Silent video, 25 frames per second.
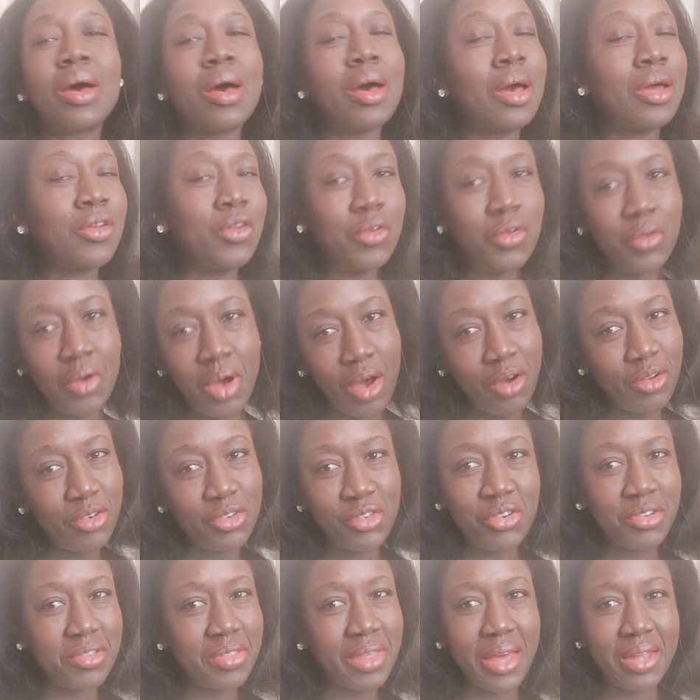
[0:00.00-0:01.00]
I don't know how
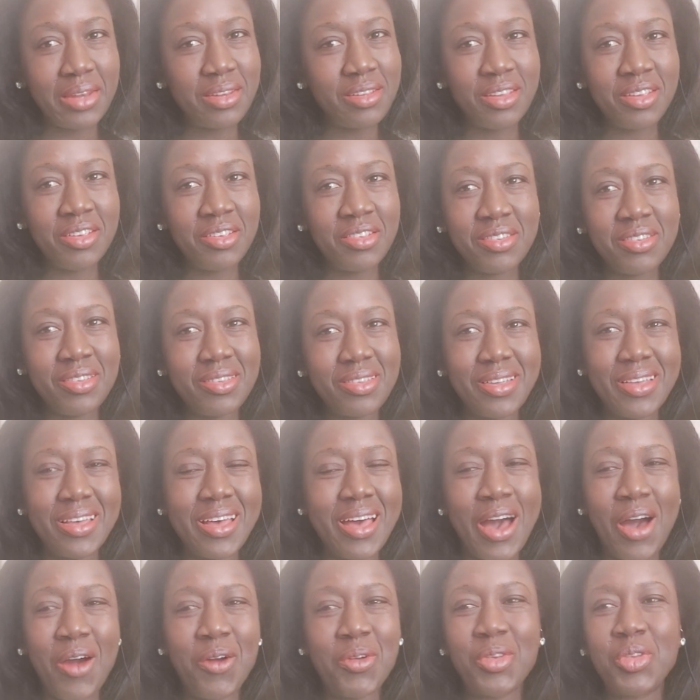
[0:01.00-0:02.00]
true that is.
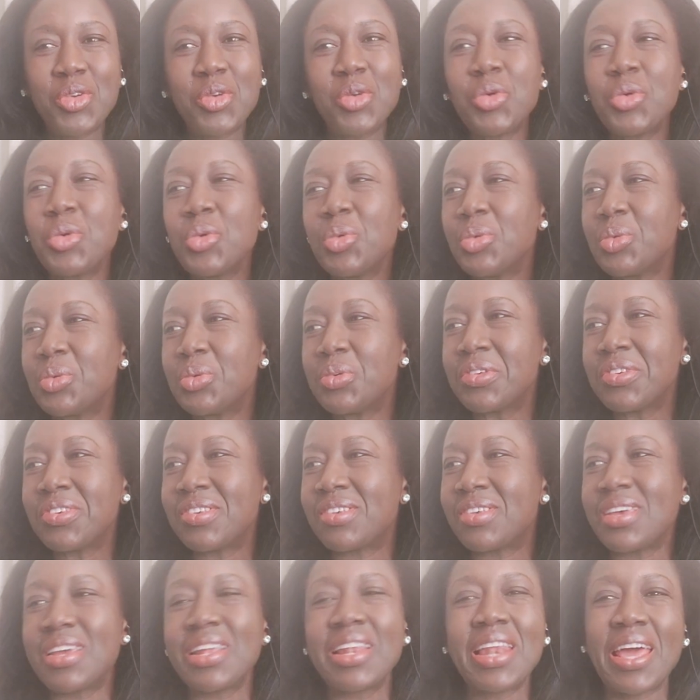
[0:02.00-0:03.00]
How do you
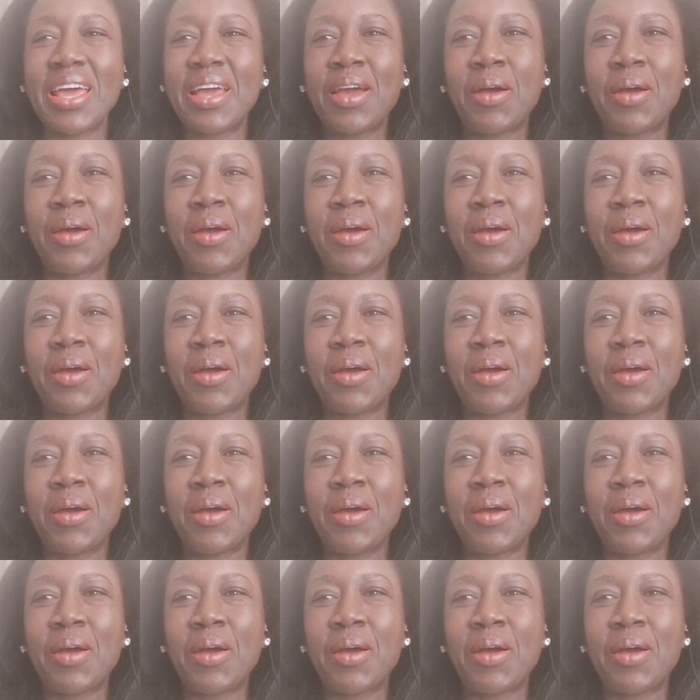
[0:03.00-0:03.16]
see